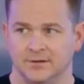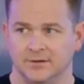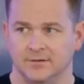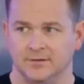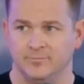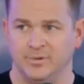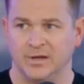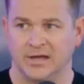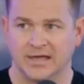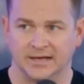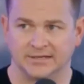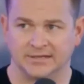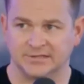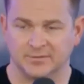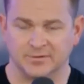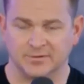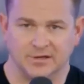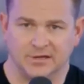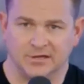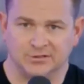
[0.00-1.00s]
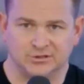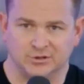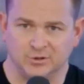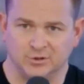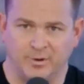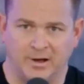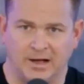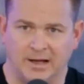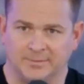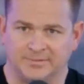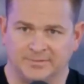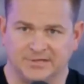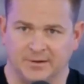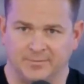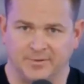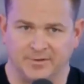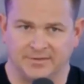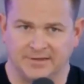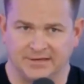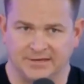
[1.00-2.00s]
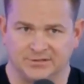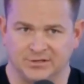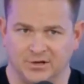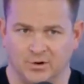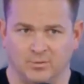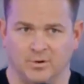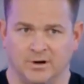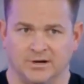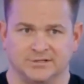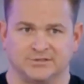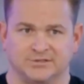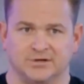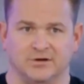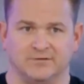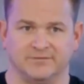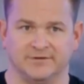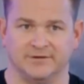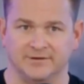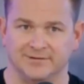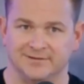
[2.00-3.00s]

because an issue pops up and they don't want to solve it.